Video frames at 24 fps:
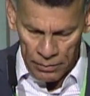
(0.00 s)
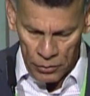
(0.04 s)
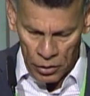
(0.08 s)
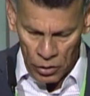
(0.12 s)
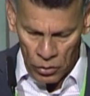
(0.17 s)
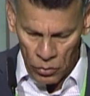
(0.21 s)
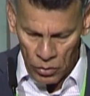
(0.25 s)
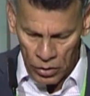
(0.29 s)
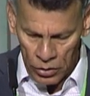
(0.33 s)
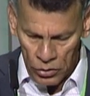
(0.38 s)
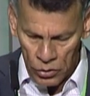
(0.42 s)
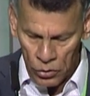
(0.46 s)
You
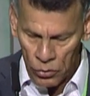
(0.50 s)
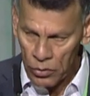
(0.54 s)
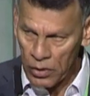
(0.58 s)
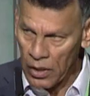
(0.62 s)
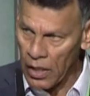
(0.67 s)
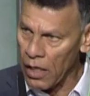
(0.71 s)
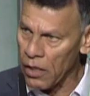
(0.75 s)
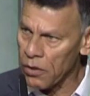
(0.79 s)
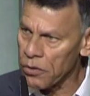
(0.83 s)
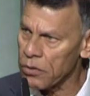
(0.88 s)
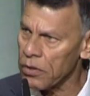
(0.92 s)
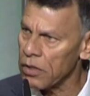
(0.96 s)
know, in
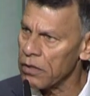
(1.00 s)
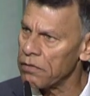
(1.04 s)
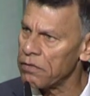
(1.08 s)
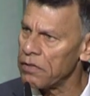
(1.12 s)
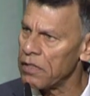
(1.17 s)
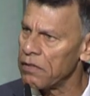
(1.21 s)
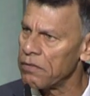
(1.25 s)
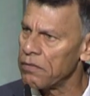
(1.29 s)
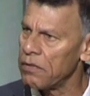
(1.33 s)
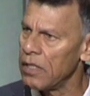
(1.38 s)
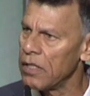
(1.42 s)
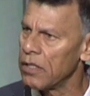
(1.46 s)

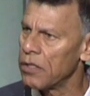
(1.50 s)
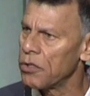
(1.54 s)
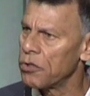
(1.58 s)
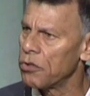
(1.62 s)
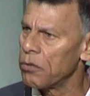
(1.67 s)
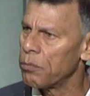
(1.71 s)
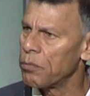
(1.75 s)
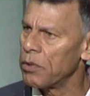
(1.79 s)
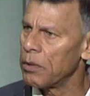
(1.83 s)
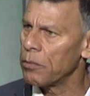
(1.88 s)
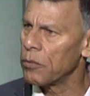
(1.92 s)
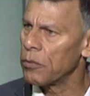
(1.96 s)
2015, the Supreme